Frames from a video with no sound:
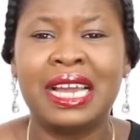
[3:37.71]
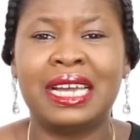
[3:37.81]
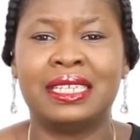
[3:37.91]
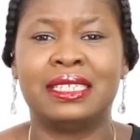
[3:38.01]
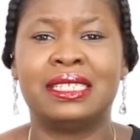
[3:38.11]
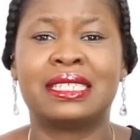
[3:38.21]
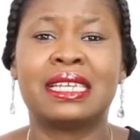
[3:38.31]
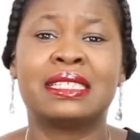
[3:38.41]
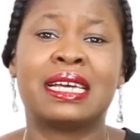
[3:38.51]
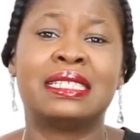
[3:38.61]
and it
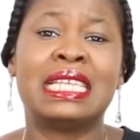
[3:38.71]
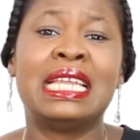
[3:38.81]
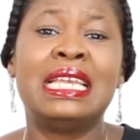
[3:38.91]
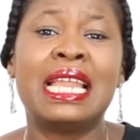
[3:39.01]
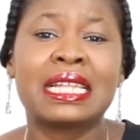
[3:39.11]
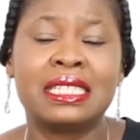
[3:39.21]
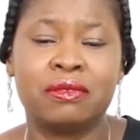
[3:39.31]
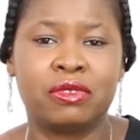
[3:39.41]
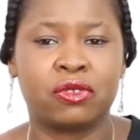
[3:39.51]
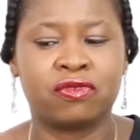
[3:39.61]
stands as
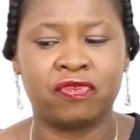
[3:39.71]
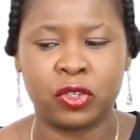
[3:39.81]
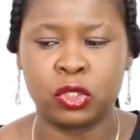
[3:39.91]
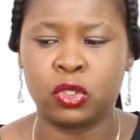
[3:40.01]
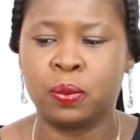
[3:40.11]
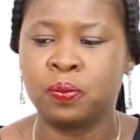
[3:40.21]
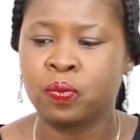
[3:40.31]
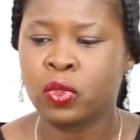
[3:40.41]
electives for some